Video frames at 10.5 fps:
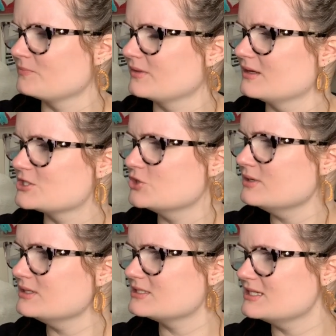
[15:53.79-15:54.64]

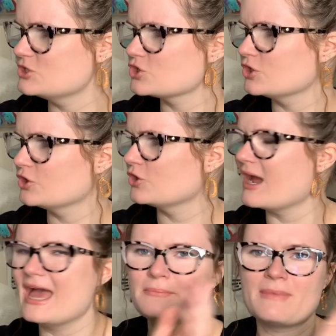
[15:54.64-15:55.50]
student teacher or
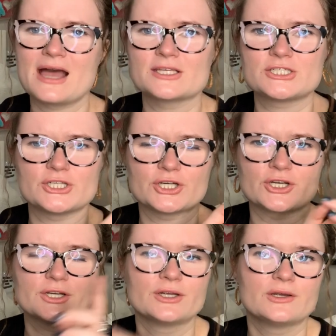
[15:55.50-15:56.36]

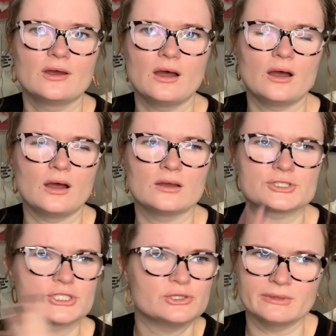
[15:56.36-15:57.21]
headmaster uh,
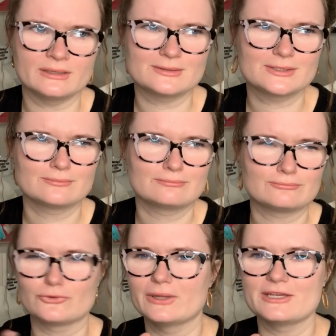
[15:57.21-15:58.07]
student
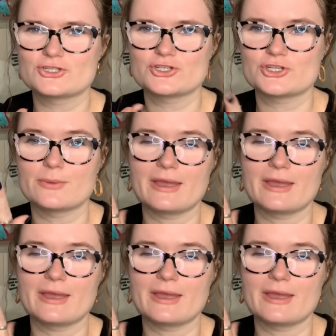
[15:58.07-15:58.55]
relationship,